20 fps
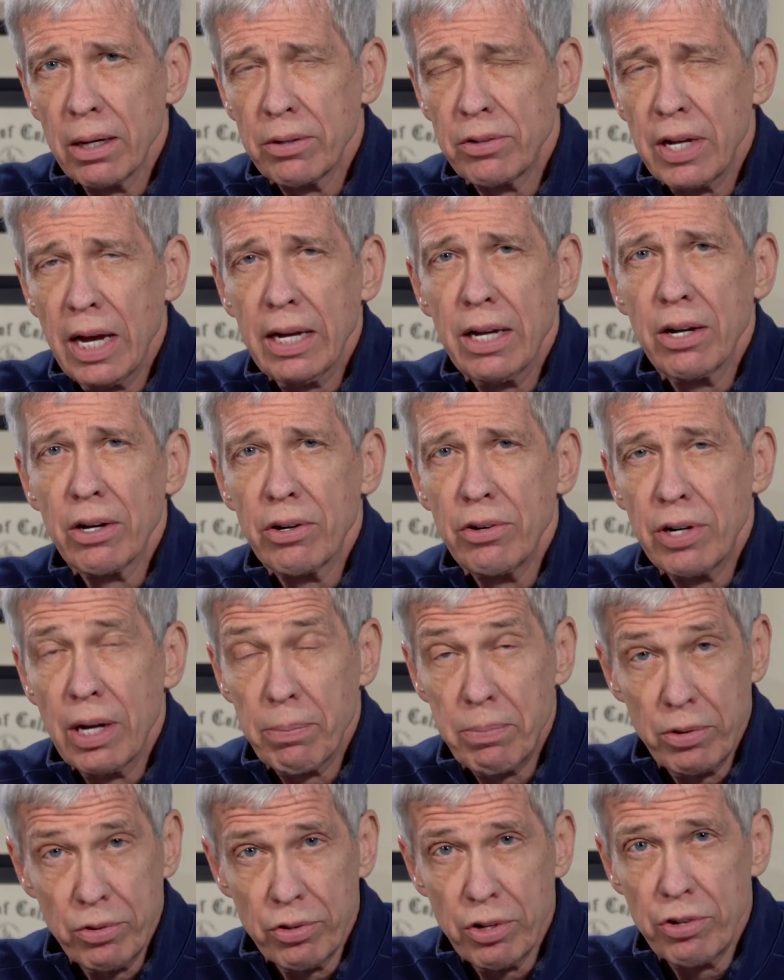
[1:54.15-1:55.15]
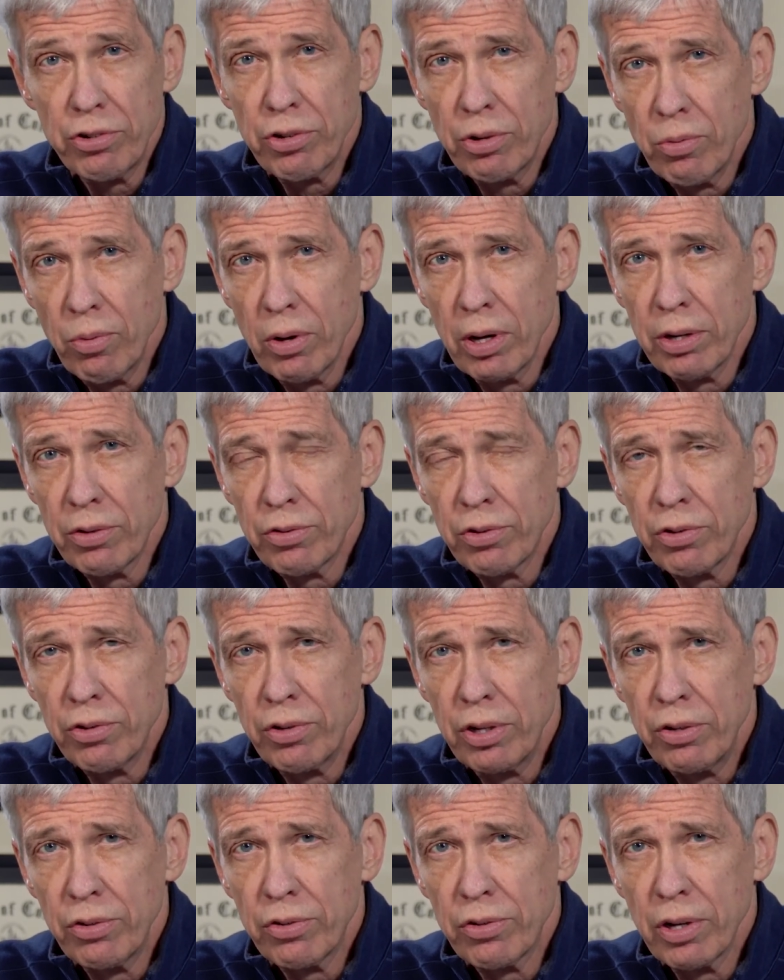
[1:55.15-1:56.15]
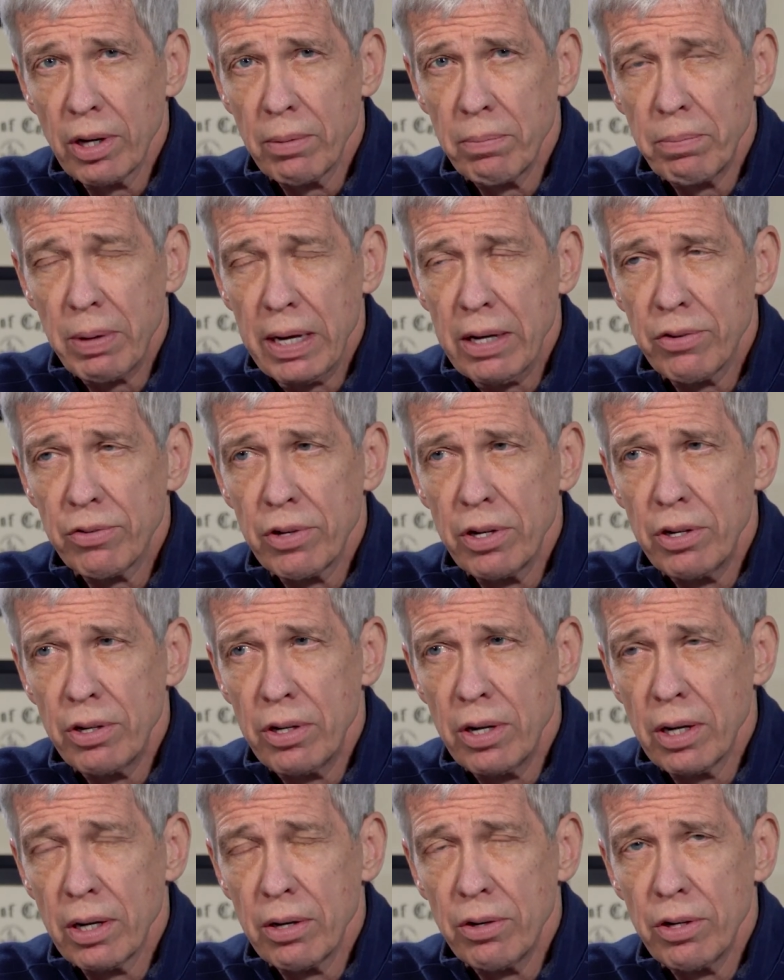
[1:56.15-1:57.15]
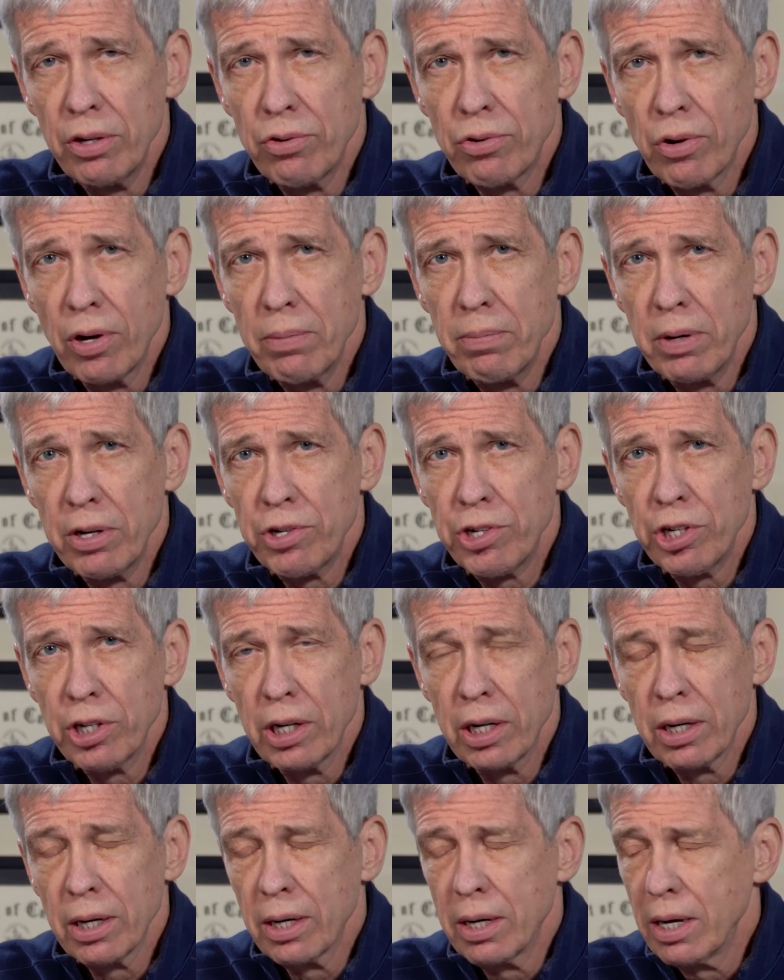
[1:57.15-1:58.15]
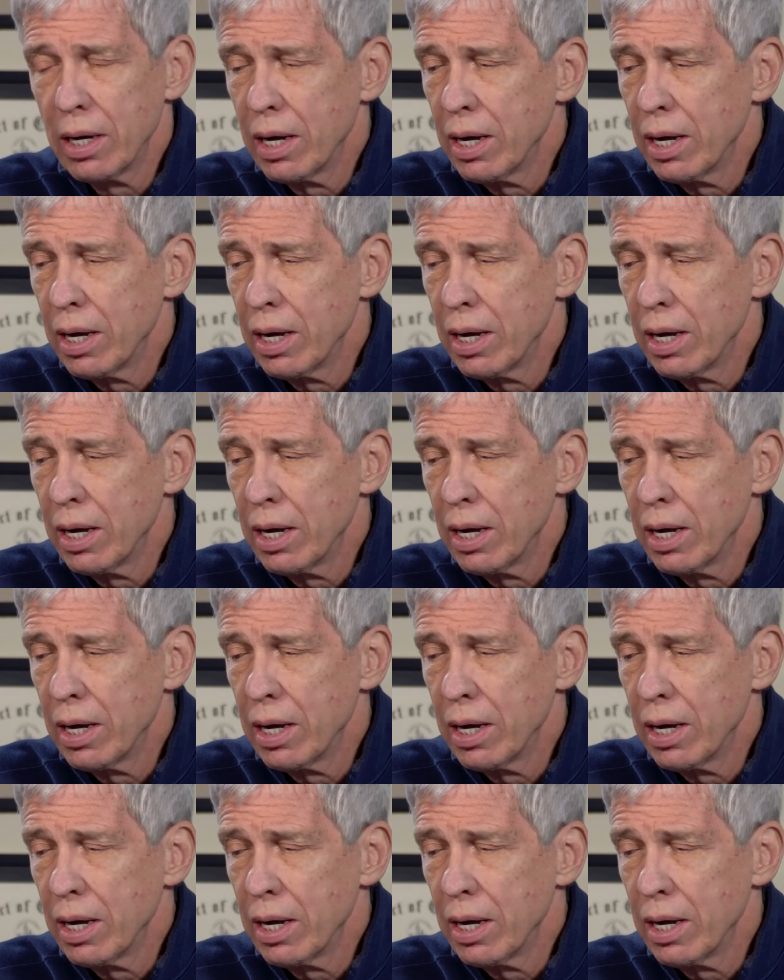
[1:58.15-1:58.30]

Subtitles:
taking her deposition once. She's based in Detroit, Michigan,